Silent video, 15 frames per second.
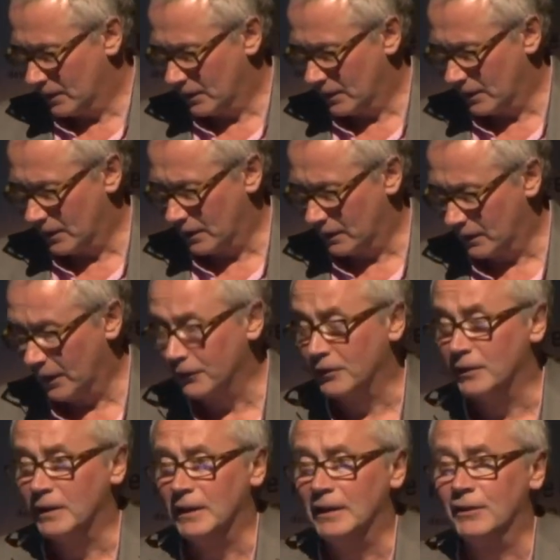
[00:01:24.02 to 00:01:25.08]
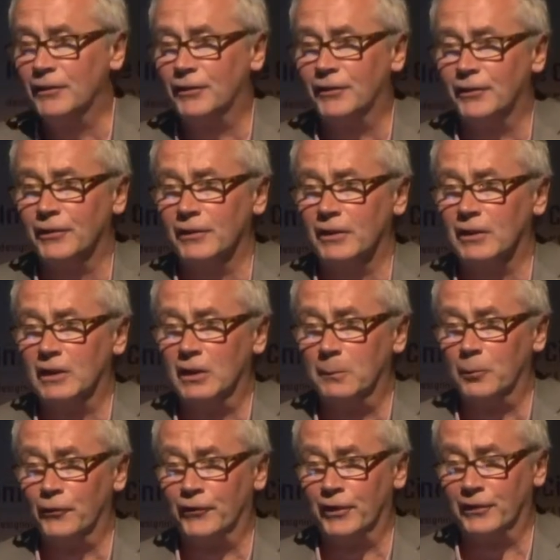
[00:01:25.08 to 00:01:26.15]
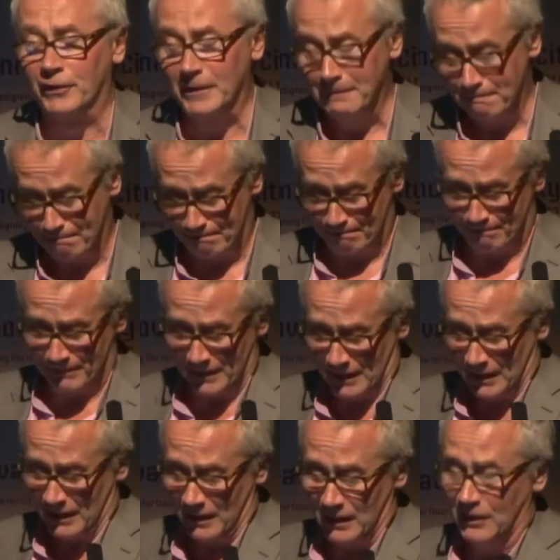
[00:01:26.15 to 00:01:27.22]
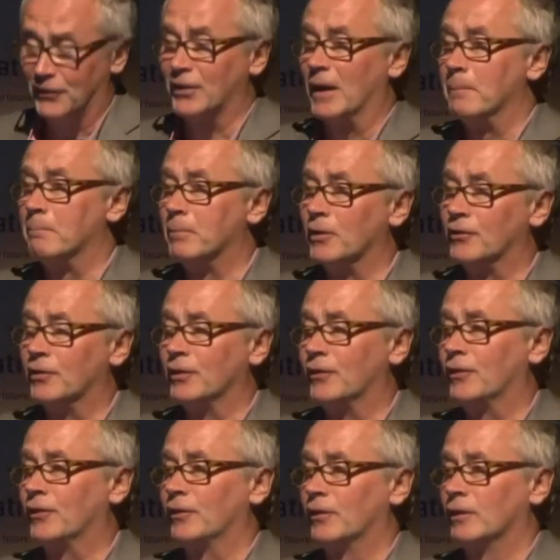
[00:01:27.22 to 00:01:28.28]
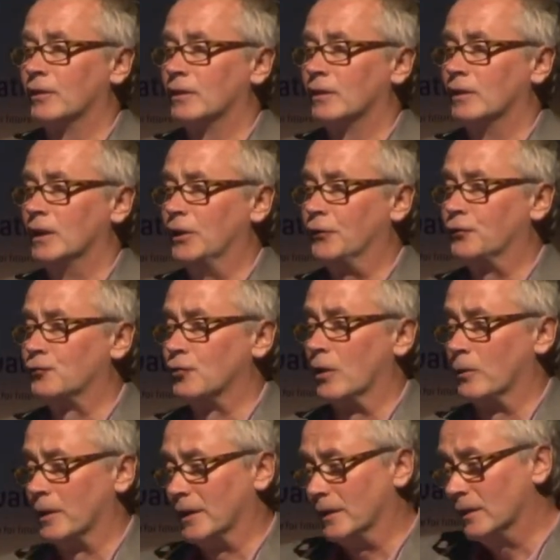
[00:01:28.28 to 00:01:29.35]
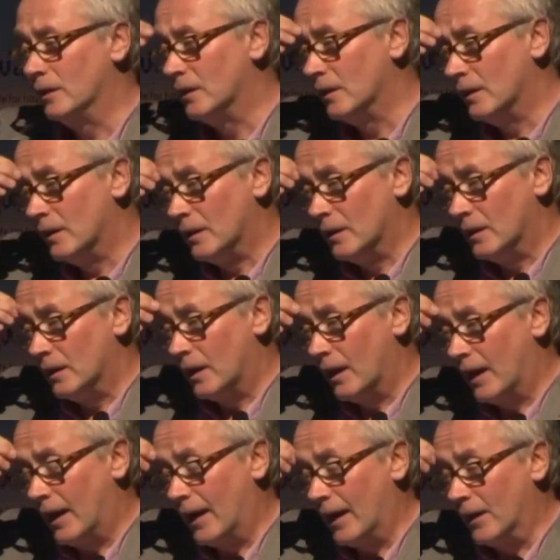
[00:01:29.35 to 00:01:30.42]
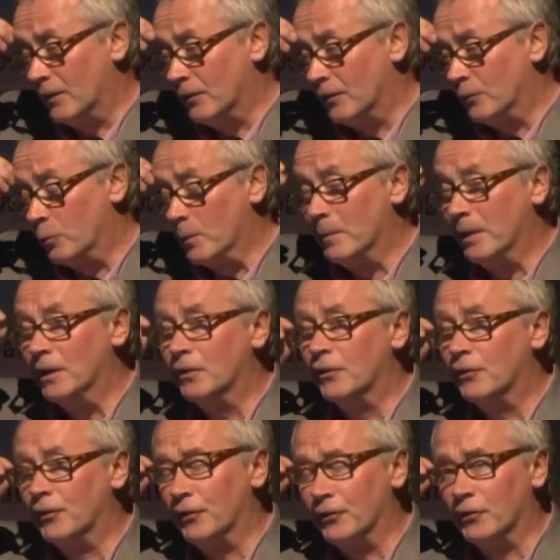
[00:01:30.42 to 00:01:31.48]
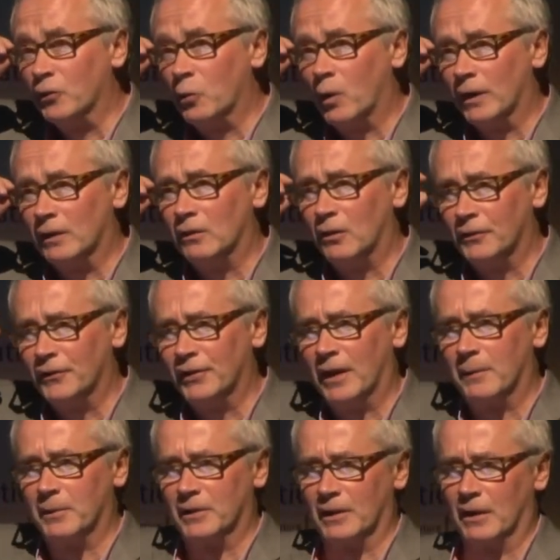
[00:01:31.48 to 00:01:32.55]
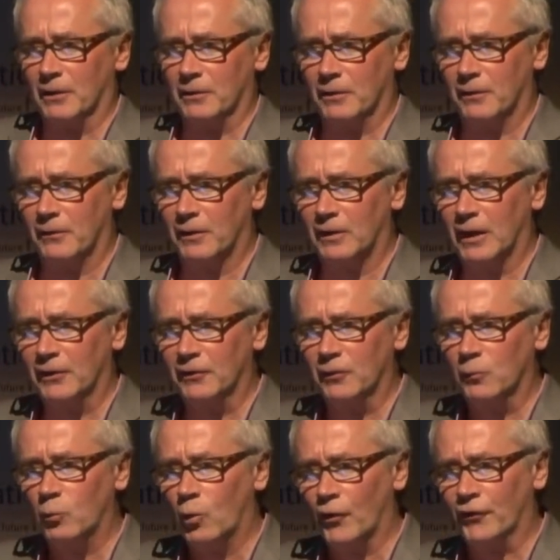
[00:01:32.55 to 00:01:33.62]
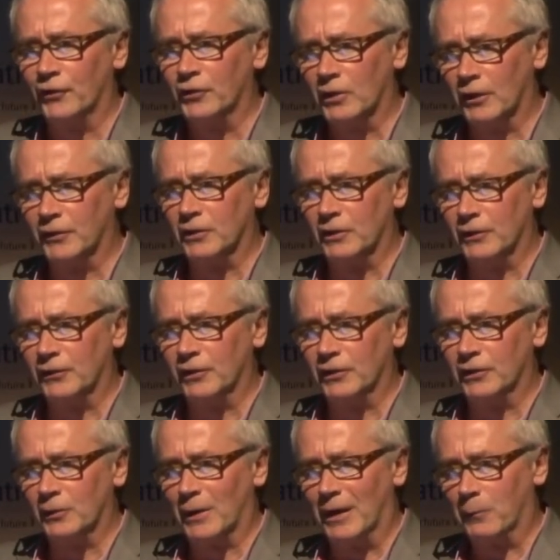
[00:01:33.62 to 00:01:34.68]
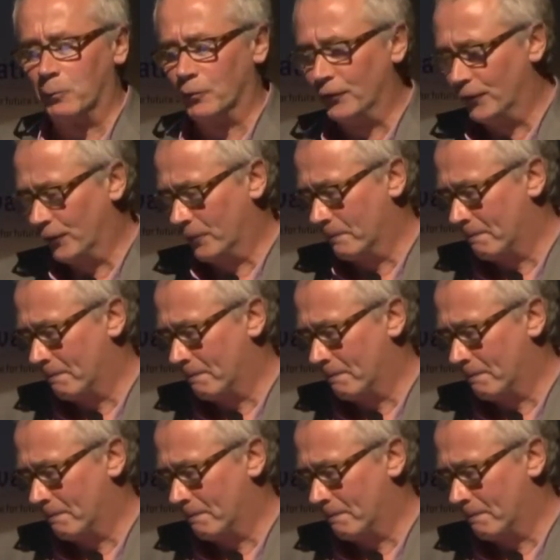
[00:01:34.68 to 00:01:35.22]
London is a global city. It's ambitious. It's growing. And we made a decision quite a long time ago that London wasn't going to continue outwards.